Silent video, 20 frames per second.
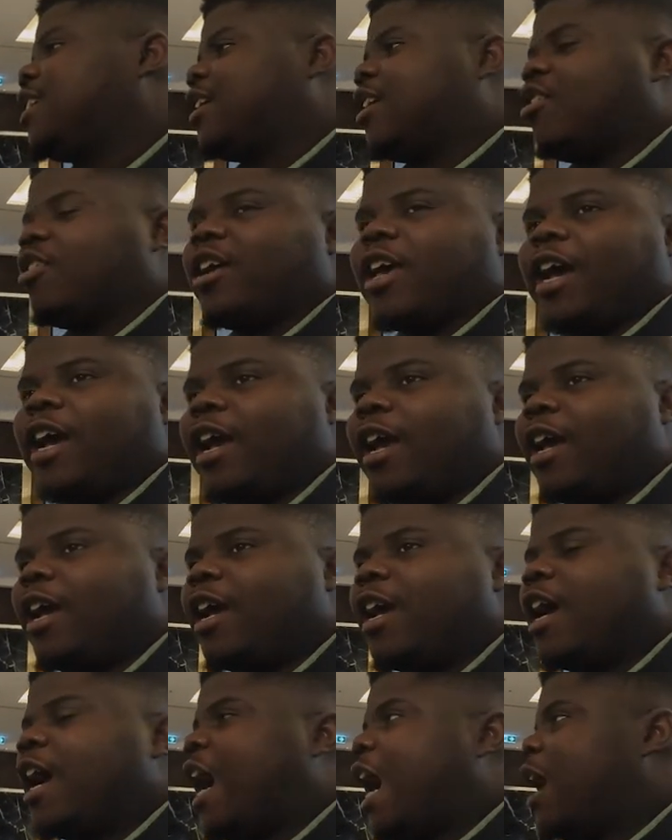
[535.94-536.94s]
Okay. I
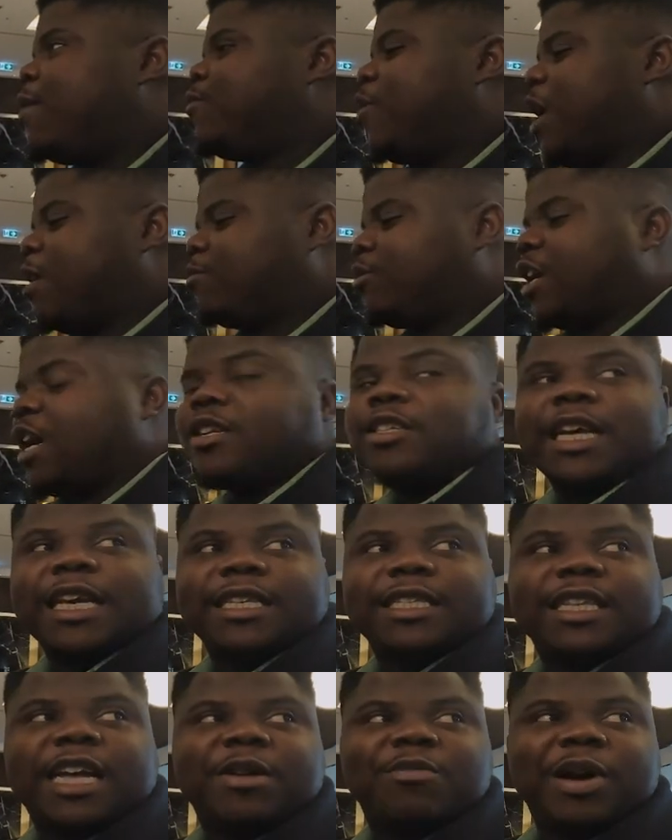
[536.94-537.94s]
did. I'm trying to
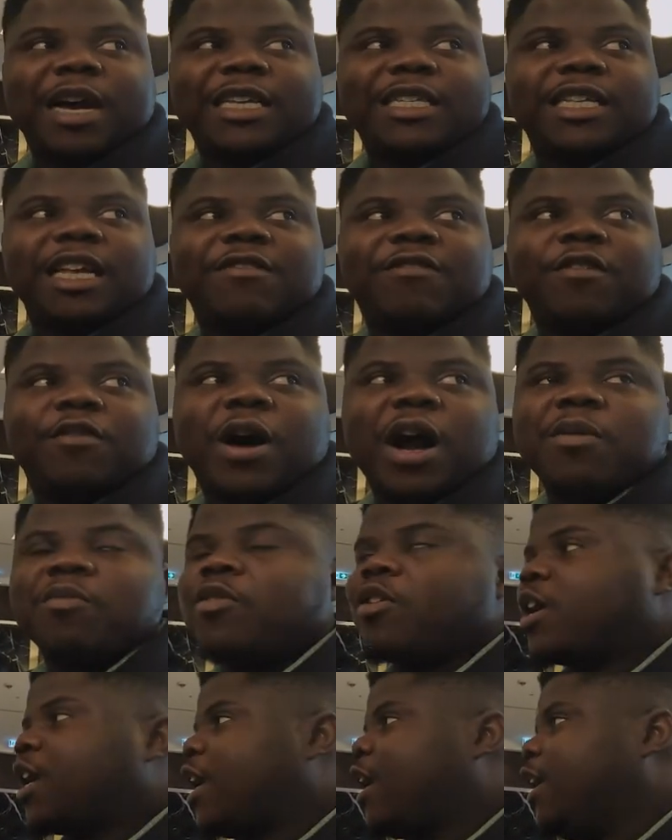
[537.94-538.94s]
extend my stay for one
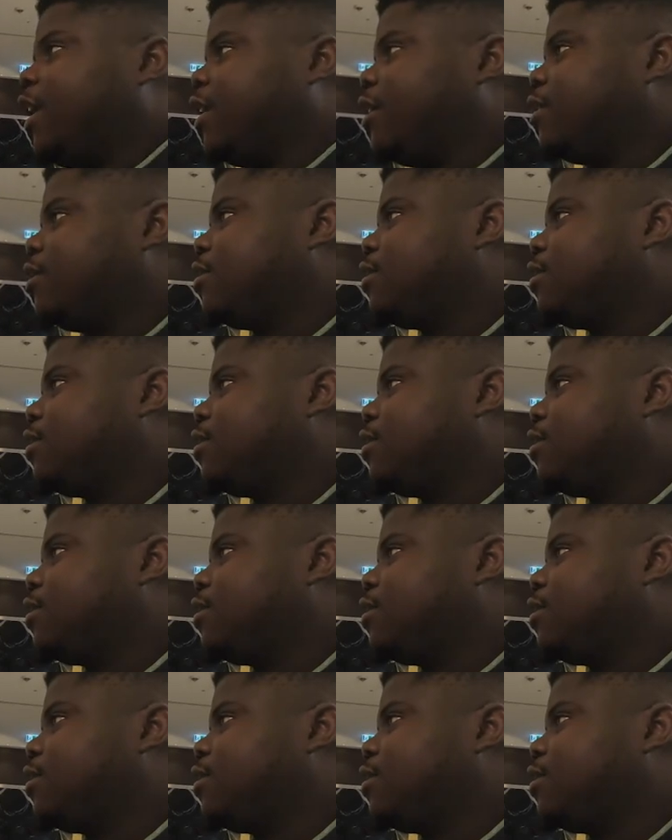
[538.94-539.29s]
more night.